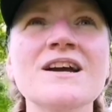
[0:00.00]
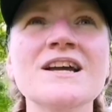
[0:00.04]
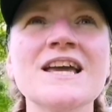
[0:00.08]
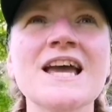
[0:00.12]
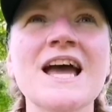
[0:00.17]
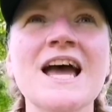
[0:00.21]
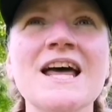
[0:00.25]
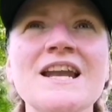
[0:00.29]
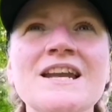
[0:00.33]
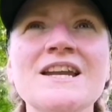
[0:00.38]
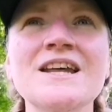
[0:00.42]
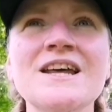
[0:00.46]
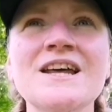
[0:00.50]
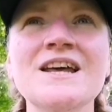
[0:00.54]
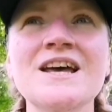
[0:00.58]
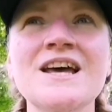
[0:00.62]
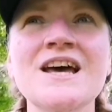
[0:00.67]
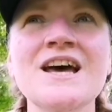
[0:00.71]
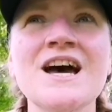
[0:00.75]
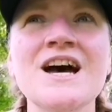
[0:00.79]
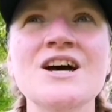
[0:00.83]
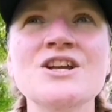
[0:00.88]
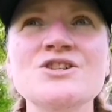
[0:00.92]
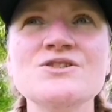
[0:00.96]
again
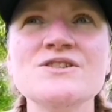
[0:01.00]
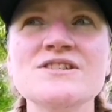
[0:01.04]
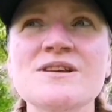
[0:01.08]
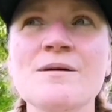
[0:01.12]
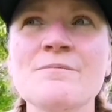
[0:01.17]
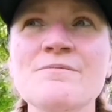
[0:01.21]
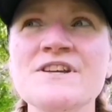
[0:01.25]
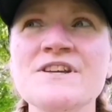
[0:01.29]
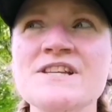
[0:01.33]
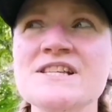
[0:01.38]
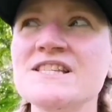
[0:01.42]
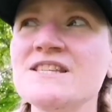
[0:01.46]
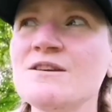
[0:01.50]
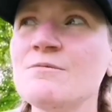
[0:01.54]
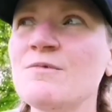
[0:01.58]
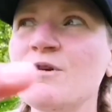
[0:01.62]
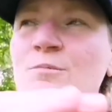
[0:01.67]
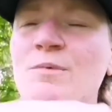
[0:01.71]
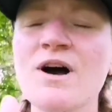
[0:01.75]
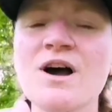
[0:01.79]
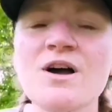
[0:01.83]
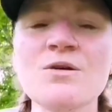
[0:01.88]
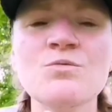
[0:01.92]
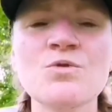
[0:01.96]
and do something
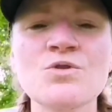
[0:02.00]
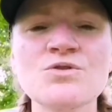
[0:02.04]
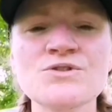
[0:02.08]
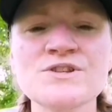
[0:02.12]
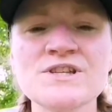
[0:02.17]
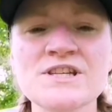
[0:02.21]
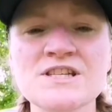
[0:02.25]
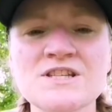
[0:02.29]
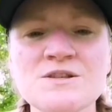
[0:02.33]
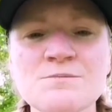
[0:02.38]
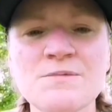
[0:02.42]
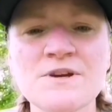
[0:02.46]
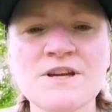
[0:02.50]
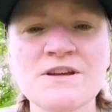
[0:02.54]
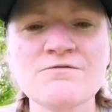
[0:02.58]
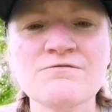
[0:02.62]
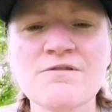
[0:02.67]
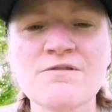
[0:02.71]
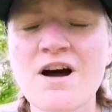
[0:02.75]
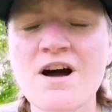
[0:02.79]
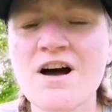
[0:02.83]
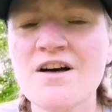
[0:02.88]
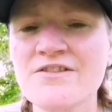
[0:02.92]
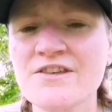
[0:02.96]
similar, but I want it to be,
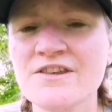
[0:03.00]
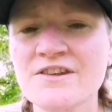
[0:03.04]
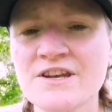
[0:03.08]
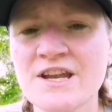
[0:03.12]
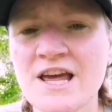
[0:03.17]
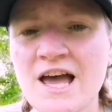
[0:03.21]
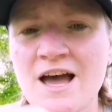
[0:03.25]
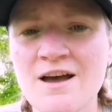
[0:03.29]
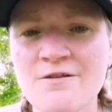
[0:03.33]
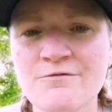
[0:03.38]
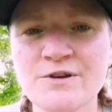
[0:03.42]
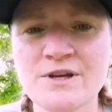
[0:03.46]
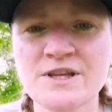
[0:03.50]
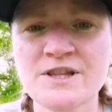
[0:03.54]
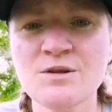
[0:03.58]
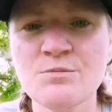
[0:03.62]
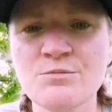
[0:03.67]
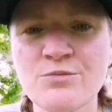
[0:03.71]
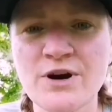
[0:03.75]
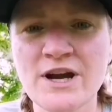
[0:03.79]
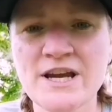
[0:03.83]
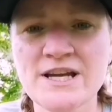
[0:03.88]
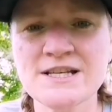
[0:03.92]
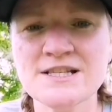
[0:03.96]
rather than having the
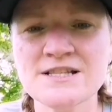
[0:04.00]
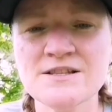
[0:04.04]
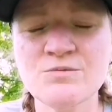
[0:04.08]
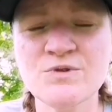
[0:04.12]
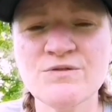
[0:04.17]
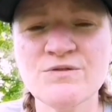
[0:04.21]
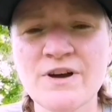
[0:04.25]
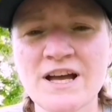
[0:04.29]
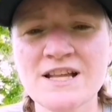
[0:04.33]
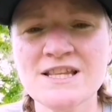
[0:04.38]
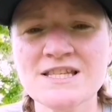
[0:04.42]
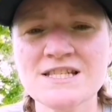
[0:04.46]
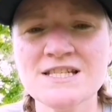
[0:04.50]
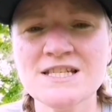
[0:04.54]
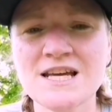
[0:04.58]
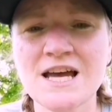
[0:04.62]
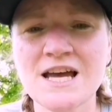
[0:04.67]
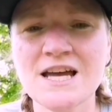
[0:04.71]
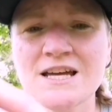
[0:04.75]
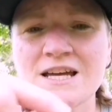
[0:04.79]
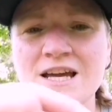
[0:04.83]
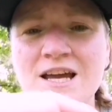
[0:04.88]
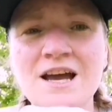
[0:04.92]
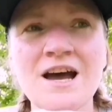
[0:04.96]
breaks that we've had
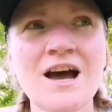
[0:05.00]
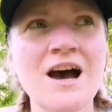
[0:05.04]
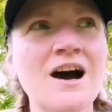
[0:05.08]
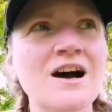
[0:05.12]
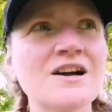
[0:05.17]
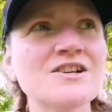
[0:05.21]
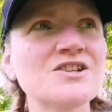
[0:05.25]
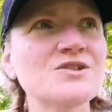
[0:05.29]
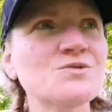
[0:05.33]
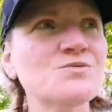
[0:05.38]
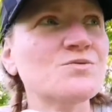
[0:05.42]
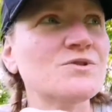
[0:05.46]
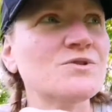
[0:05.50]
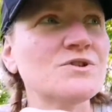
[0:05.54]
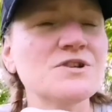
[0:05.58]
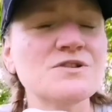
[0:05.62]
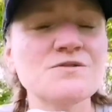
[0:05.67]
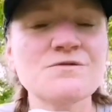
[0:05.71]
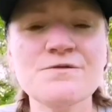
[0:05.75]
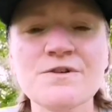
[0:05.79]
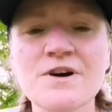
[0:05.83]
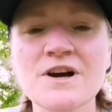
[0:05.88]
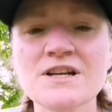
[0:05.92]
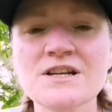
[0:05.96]
today, I just want you
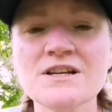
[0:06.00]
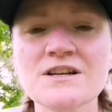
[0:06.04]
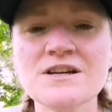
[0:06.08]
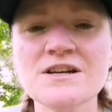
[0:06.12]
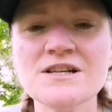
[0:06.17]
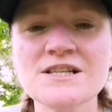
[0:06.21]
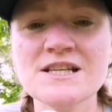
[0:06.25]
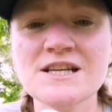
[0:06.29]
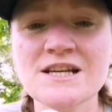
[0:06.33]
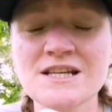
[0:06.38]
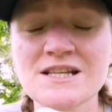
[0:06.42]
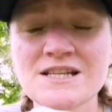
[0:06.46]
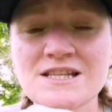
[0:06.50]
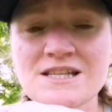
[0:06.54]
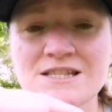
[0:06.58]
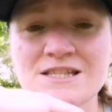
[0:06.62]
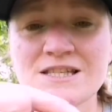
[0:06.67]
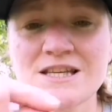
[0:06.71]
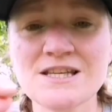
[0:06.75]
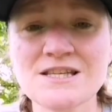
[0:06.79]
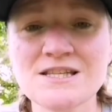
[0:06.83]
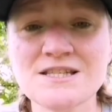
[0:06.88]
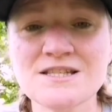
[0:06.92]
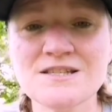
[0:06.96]
to find a nice
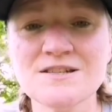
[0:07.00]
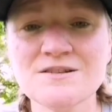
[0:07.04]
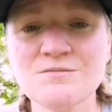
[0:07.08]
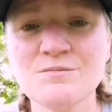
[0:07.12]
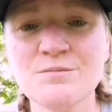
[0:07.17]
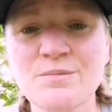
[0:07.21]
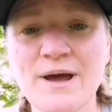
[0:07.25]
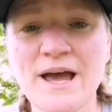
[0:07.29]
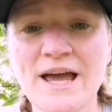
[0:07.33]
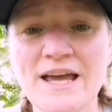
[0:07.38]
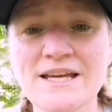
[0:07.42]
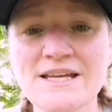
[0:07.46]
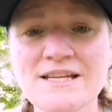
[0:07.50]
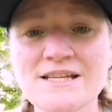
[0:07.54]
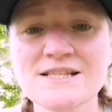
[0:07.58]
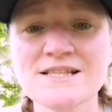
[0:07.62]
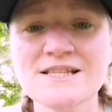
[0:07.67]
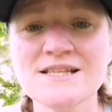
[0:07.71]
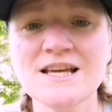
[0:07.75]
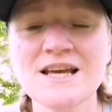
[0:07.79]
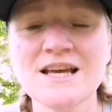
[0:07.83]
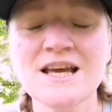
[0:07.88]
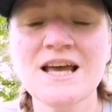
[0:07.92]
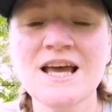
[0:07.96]
consistent
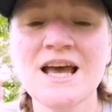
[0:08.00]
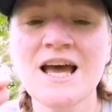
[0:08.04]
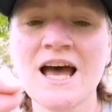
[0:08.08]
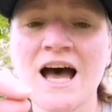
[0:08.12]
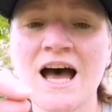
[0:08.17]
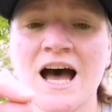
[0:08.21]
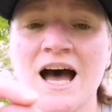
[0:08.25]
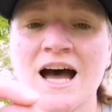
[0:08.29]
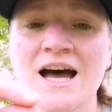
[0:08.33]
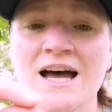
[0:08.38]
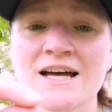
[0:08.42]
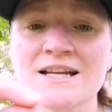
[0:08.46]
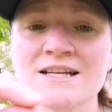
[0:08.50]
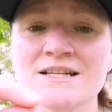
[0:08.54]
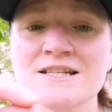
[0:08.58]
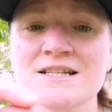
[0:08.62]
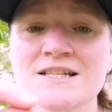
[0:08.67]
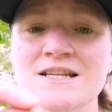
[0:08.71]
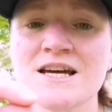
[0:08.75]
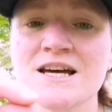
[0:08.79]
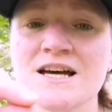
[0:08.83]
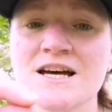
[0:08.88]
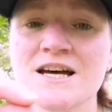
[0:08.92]
pace and